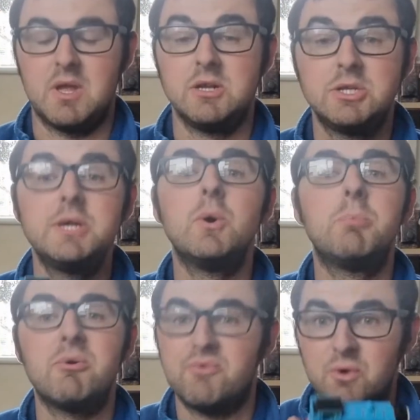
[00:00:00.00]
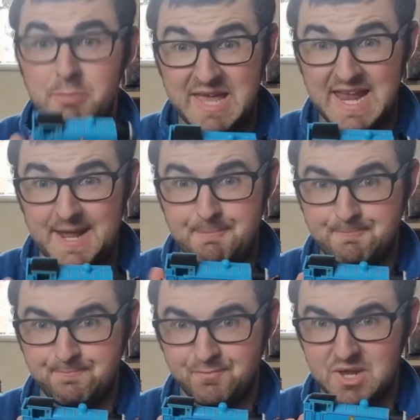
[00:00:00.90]
doable for a beginner.
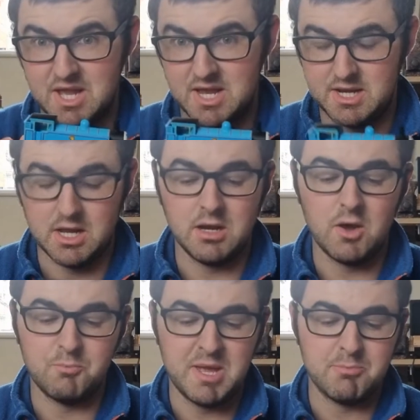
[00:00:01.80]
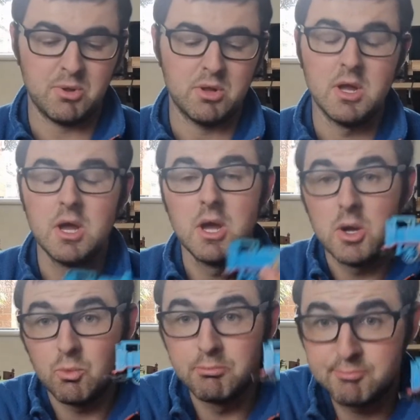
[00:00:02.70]
And a lot of people
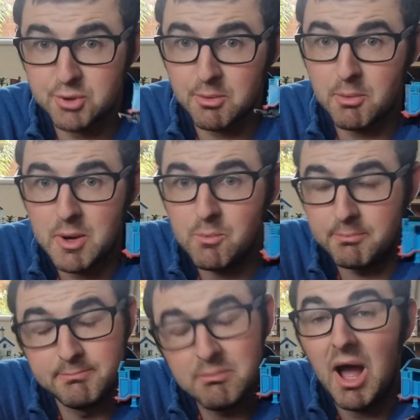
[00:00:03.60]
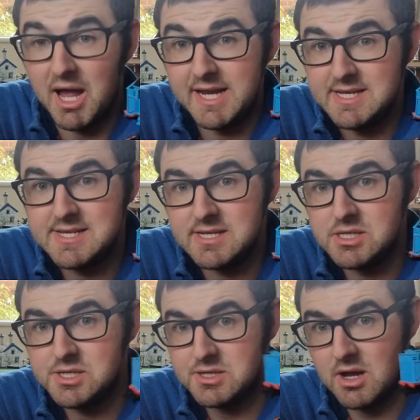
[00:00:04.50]
probably might
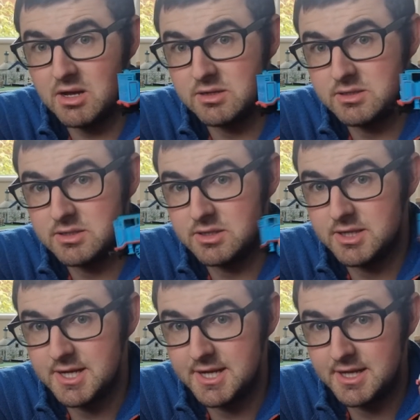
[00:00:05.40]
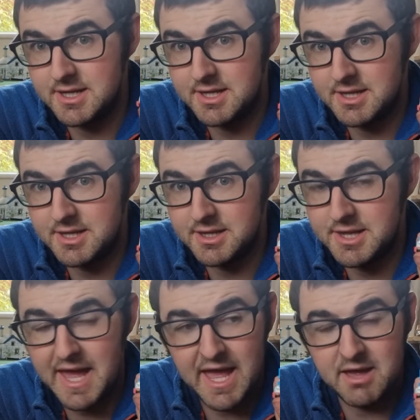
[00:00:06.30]
start
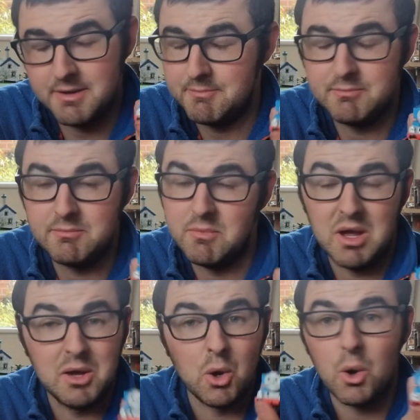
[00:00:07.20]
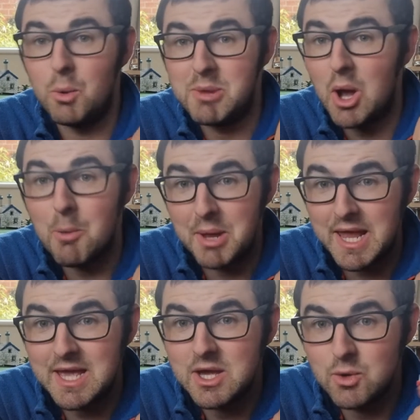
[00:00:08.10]
their Hornby
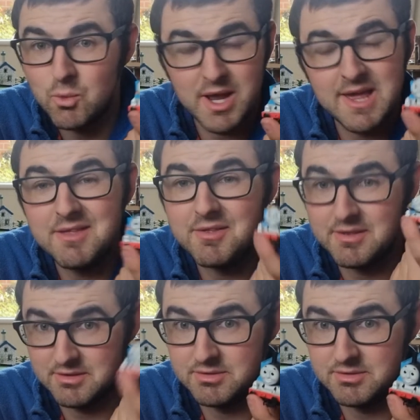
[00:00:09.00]
hobby with